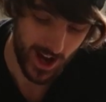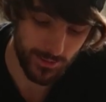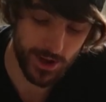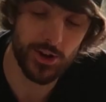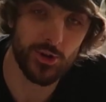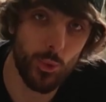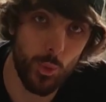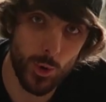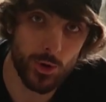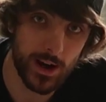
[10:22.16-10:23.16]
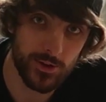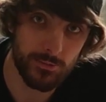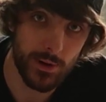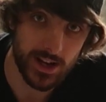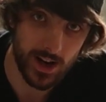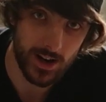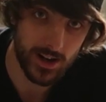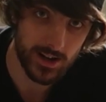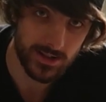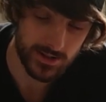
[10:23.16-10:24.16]
I'm going to do a walk around of my
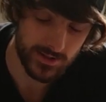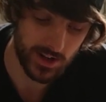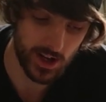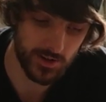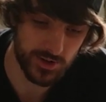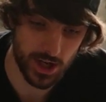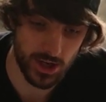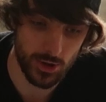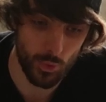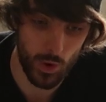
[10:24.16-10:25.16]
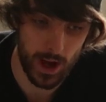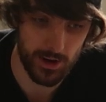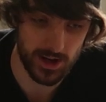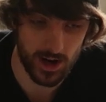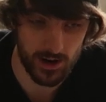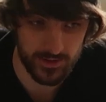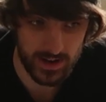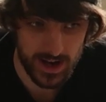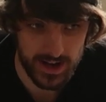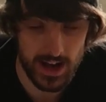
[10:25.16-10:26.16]
car to kind of show you where my car is
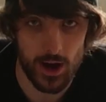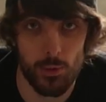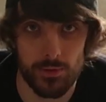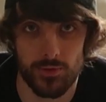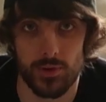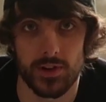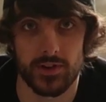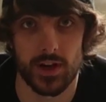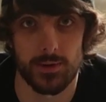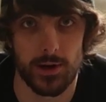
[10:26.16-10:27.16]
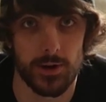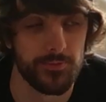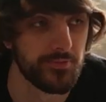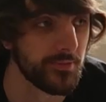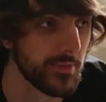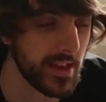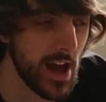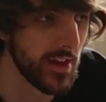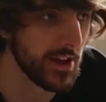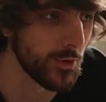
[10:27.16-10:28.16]
at now before the turbo.
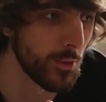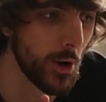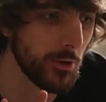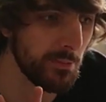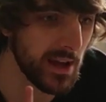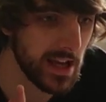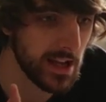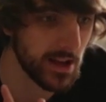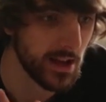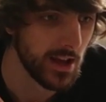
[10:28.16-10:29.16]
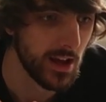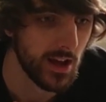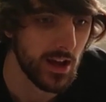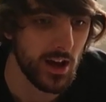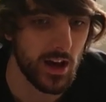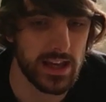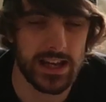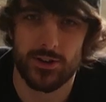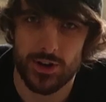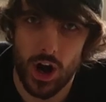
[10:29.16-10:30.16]
Now that it's almost been a
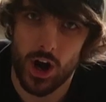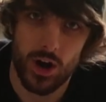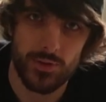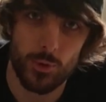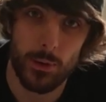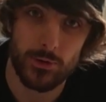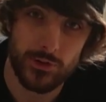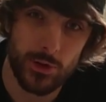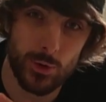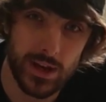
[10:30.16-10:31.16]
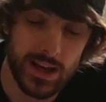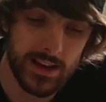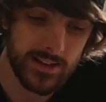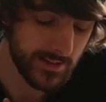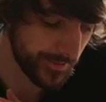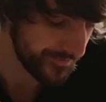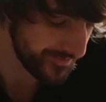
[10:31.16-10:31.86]
year and a half, almost 2 years.